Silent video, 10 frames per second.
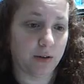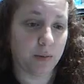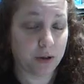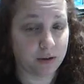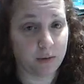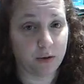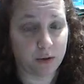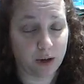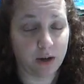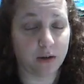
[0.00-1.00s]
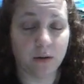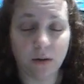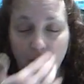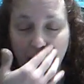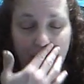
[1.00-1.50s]
it's because I'm so tired.
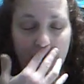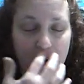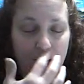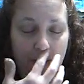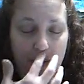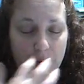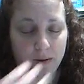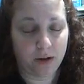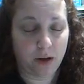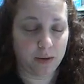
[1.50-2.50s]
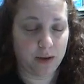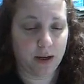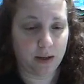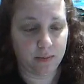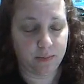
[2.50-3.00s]
On top of
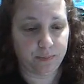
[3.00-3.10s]
that,